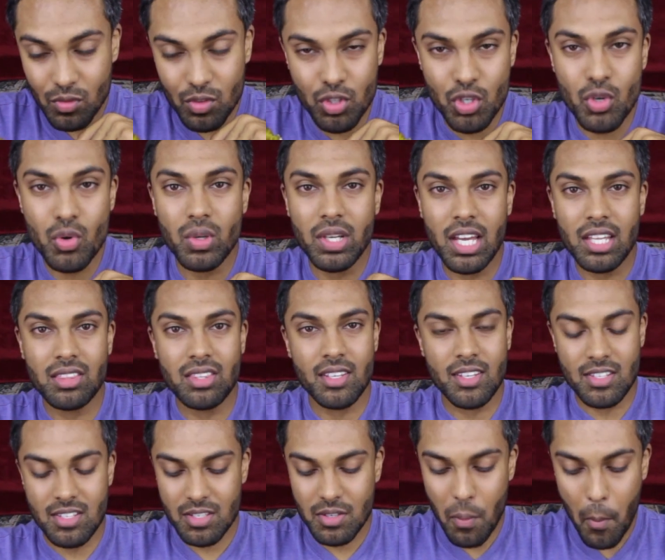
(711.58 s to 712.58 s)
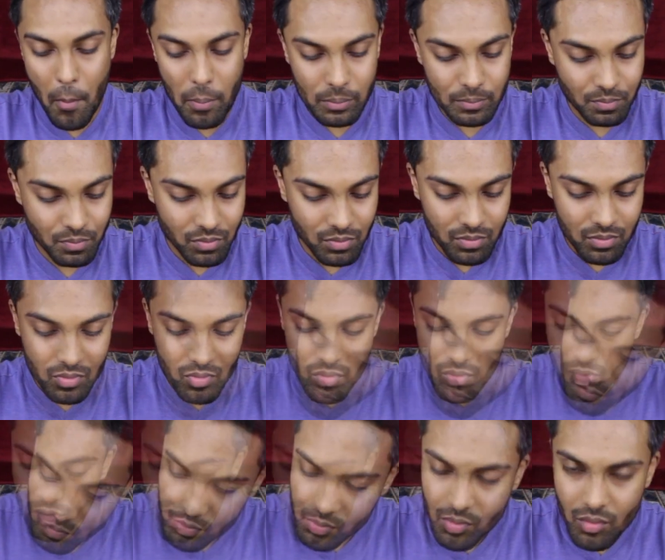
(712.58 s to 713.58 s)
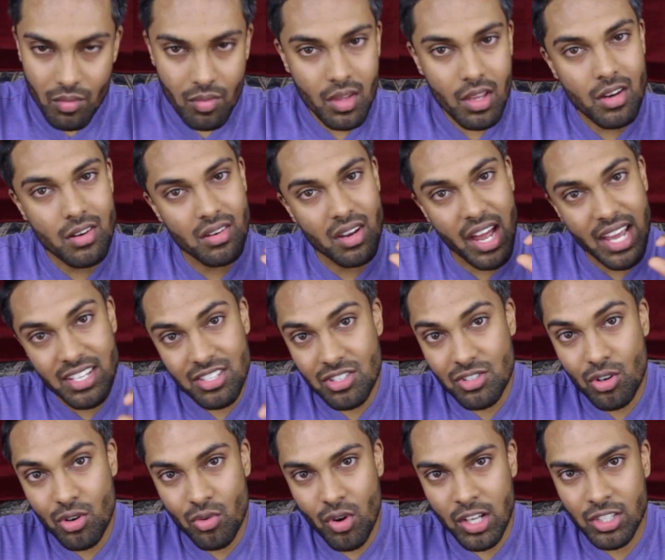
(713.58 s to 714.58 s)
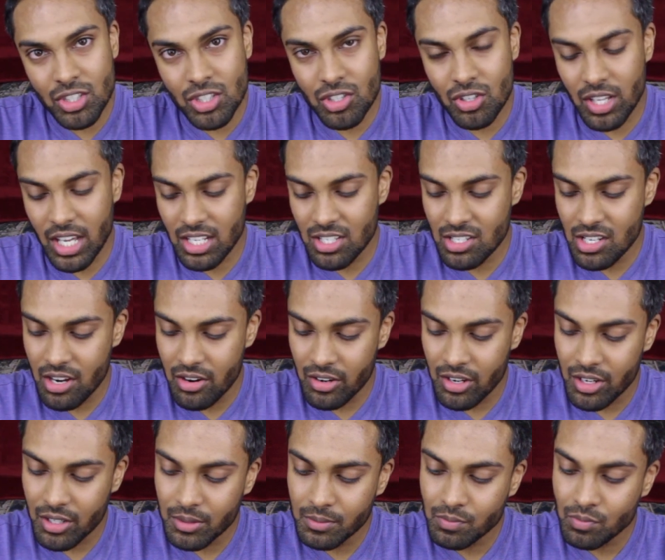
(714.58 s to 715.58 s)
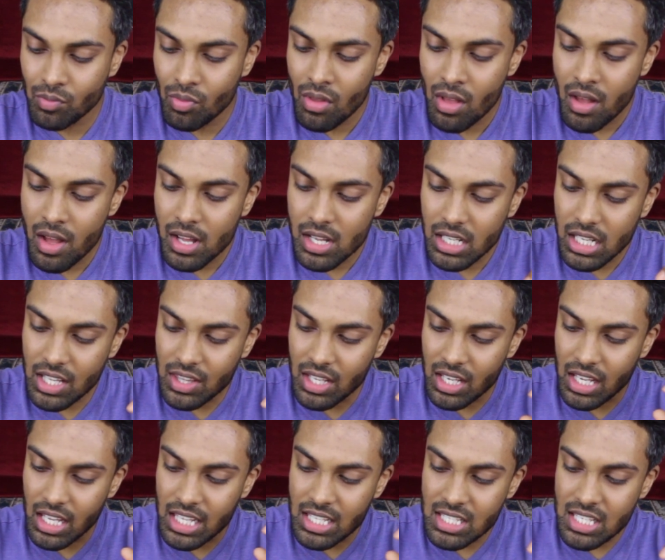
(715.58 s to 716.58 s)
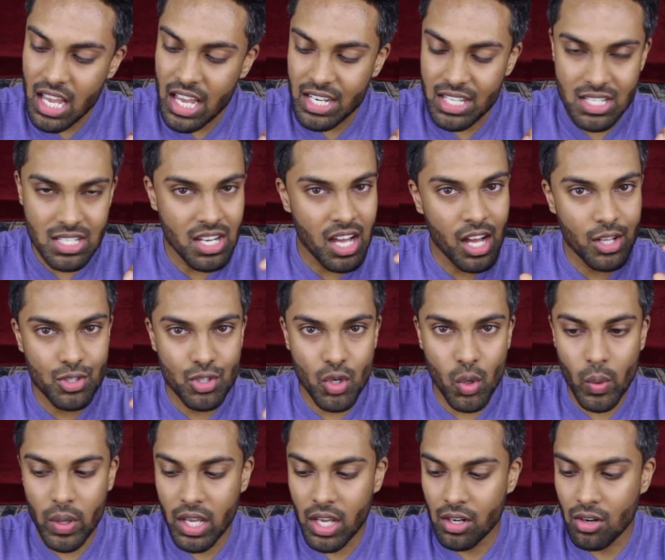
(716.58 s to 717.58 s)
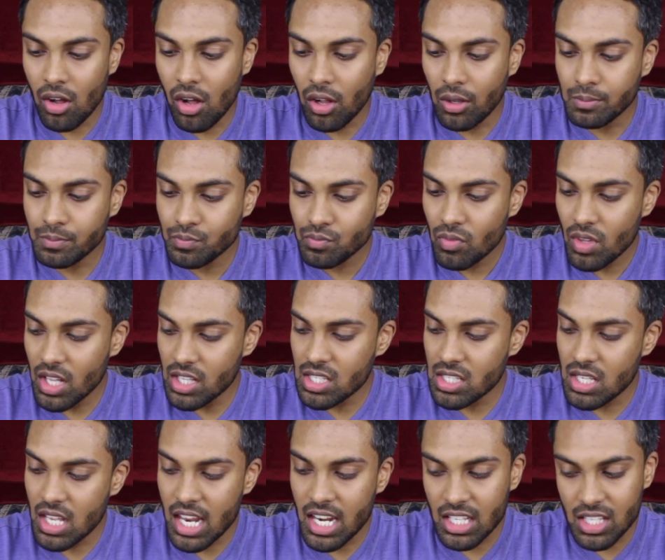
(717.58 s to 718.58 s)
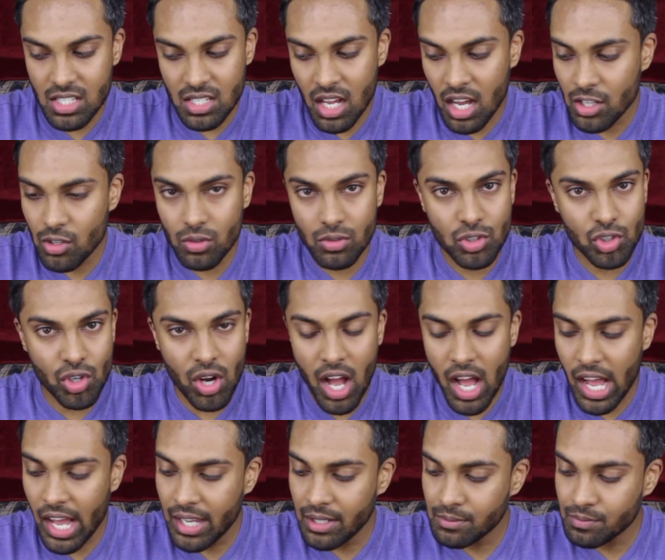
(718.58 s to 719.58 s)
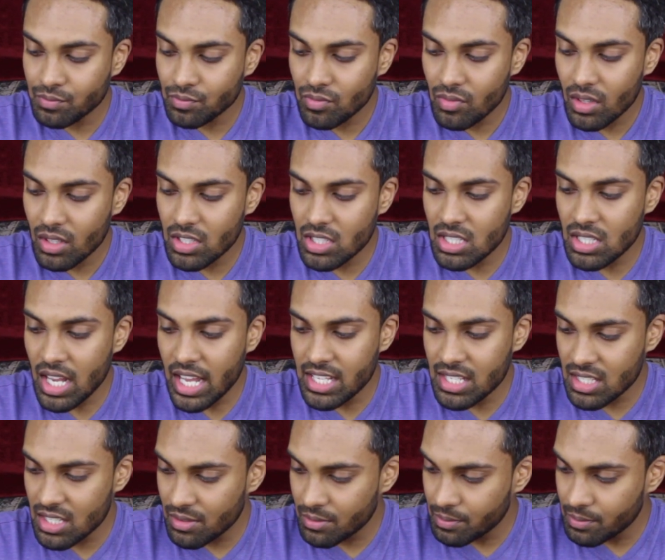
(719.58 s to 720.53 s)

do get this. Nice crunch to the exterior, and the inside is not doughy at all. It's not dry. It's nice